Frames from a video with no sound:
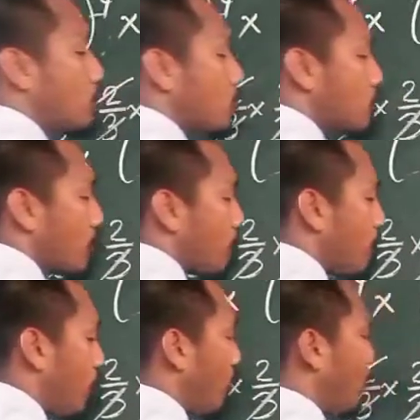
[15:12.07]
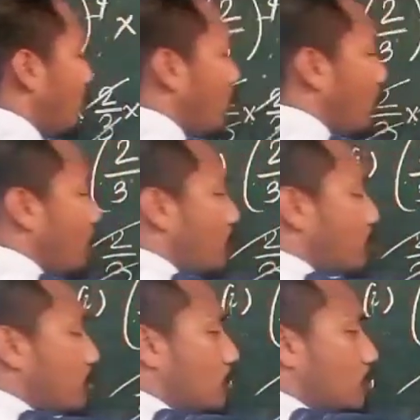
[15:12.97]
2s are 4,
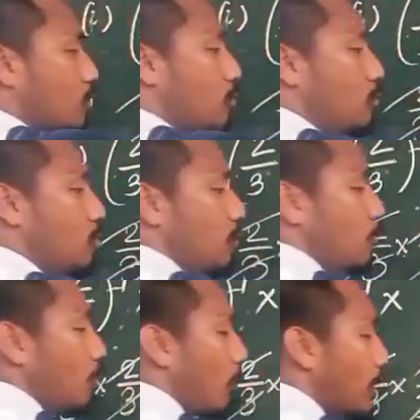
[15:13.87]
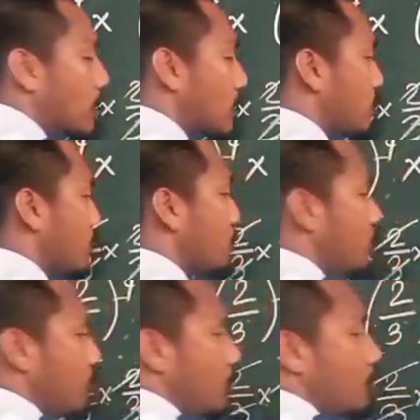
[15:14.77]
2 1s are
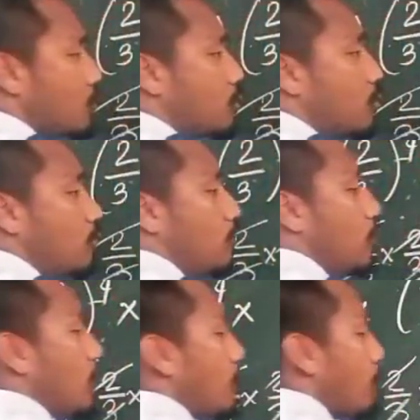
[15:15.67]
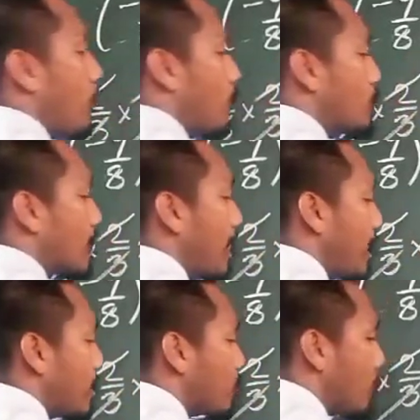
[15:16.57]
2, 2 4s are
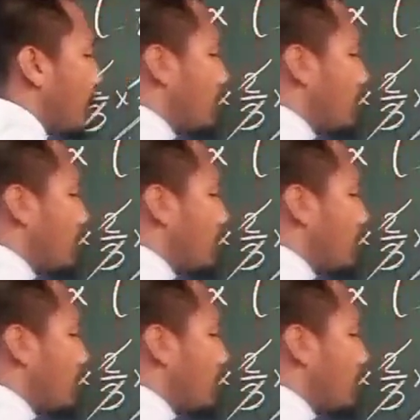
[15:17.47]
8. So